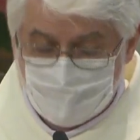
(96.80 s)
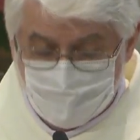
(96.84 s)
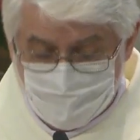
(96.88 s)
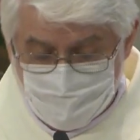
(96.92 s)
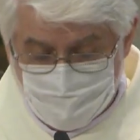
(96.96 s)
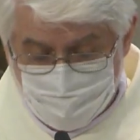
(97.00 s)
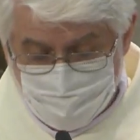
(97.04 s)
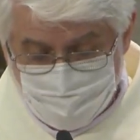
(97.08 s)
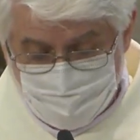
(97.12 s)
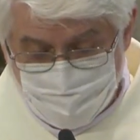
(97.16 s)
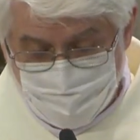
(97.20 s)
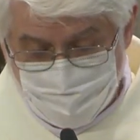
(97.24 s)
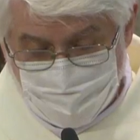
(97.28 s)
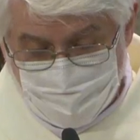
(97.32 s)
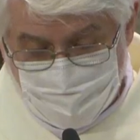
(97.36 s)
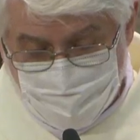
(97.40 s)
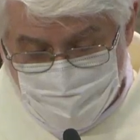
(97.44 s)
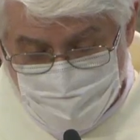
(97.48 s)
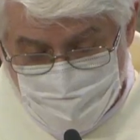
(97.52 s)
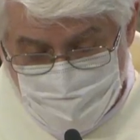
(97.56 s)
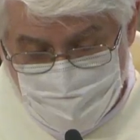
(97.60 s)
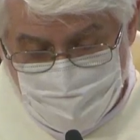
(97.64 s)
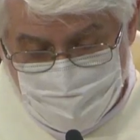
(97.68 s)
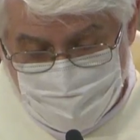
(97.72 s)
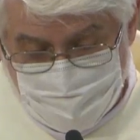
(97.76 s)
to the
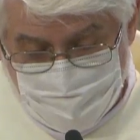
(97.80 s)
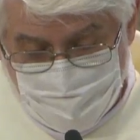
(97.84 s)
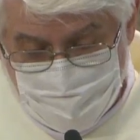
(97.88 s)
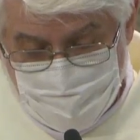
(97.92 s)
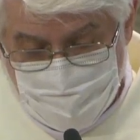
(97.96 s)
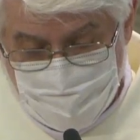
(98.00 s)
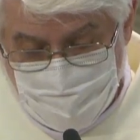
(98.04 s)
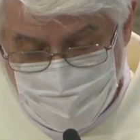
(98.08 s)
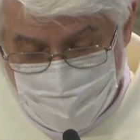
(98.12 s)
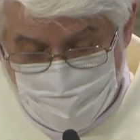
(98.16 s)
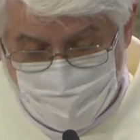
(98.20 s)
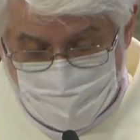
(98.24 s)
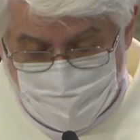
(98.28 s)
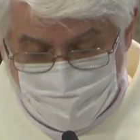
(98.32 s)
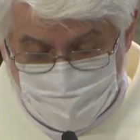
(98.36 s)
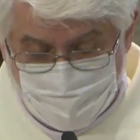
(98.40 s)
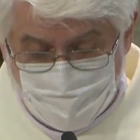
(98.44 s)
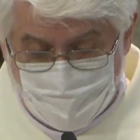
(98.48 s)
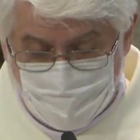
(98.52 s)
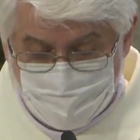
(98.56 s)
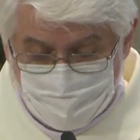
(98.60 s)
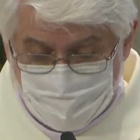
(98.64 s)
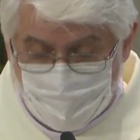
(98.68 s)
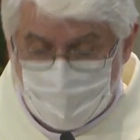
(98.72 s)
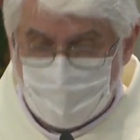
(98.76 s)
greatest hurt
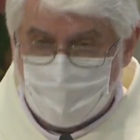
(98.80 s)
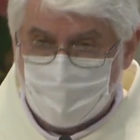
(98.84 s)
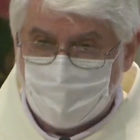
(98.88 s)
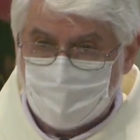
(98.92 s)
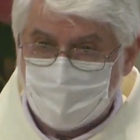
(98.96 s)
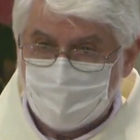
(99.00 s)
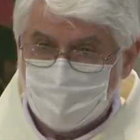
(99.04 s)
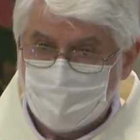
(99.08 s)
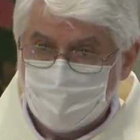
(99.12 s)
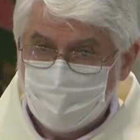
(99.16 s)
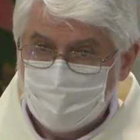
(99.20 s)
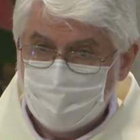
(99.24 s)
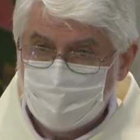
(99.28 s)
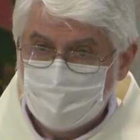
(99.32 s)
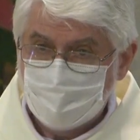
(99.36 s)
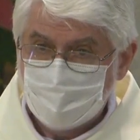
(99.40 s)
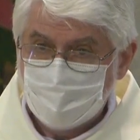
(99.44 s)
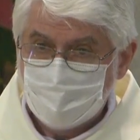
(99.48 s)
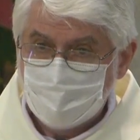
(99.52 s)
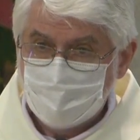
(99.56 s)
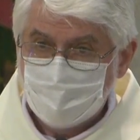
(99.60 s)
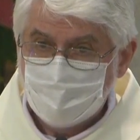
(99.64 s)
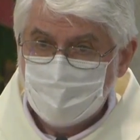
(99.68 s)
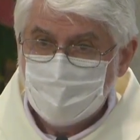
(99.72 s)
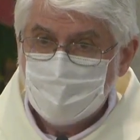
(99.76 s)
of
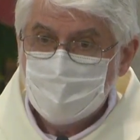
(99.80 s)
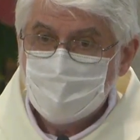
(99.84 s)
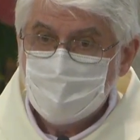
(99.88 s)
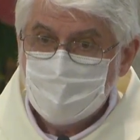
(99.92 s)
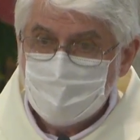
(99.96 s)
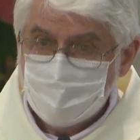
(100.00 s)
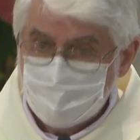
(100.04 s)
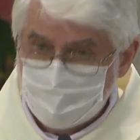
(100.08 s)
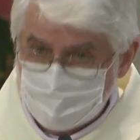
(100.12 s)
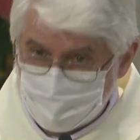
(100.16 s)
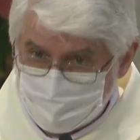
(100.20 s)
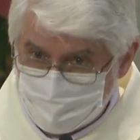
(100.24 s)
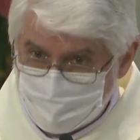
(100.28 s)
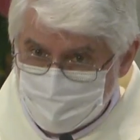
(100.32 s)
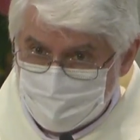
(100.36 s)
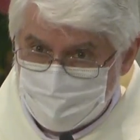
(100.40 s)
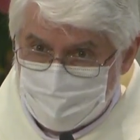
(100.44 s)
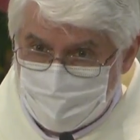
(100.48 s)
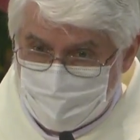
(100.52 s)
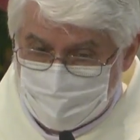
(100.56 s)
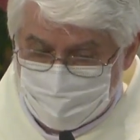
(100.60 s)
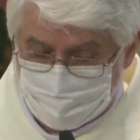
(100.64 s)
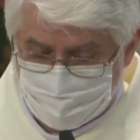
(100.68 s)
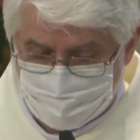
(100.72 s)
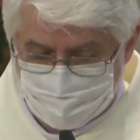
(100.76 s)
all, the
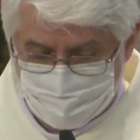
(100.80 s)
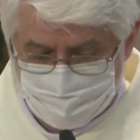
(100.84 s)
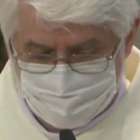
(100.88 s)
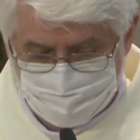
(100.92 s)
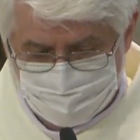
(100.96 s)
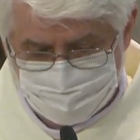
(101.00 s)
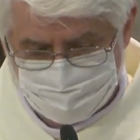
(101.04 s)
death.